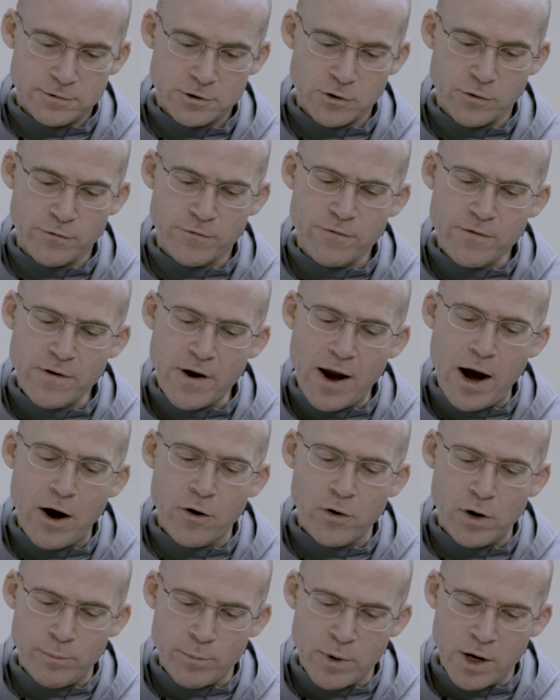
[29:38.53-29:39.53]
So,
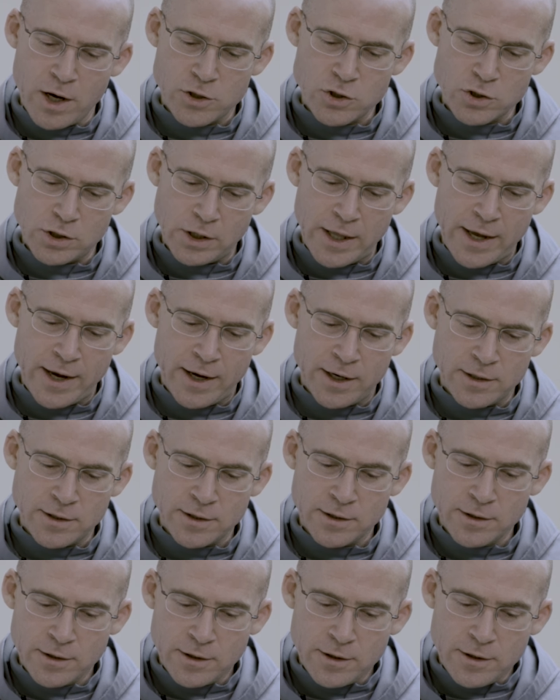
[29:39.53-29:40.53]
very much
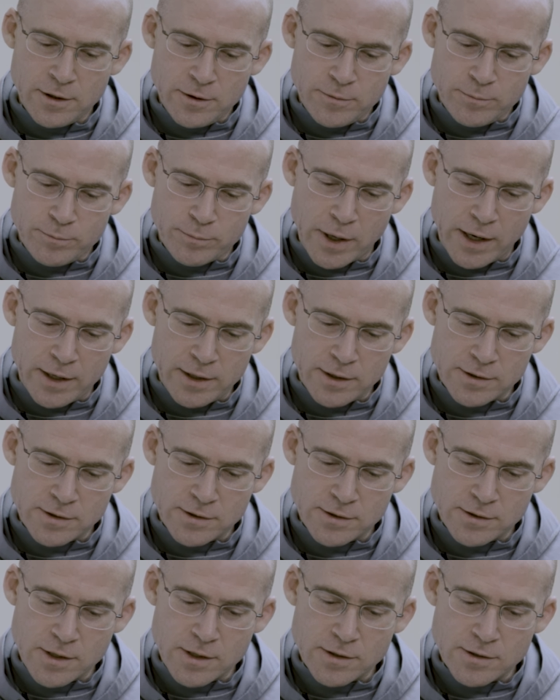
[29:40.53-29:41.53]
led by
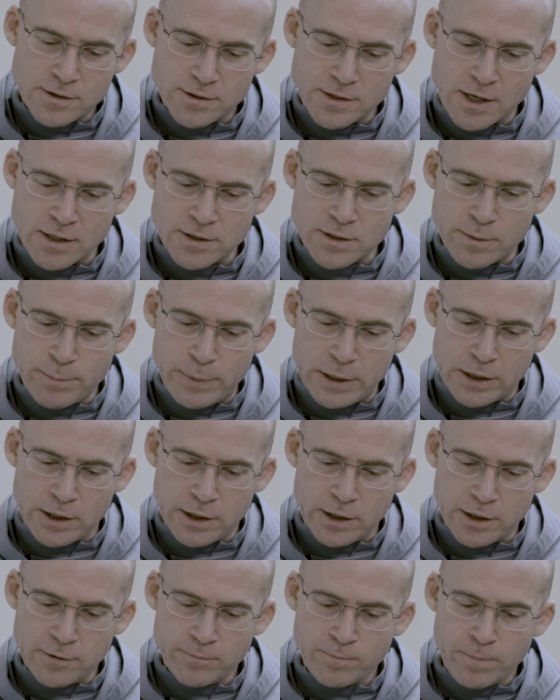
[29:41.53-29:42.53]
his
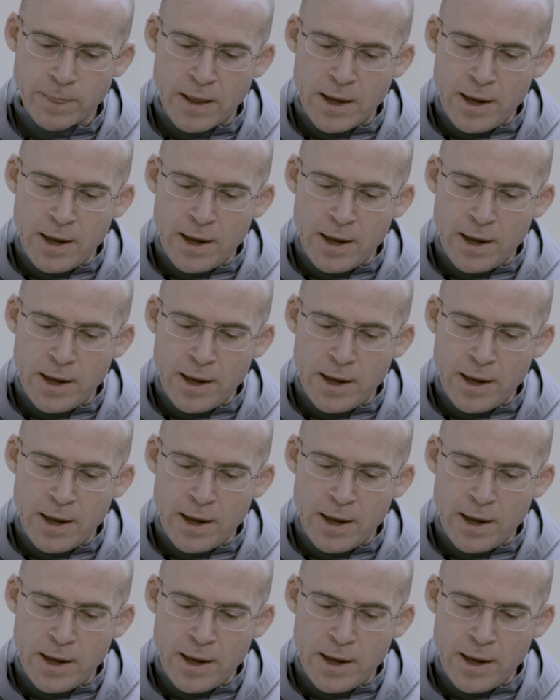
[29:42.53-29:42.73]
sensibility.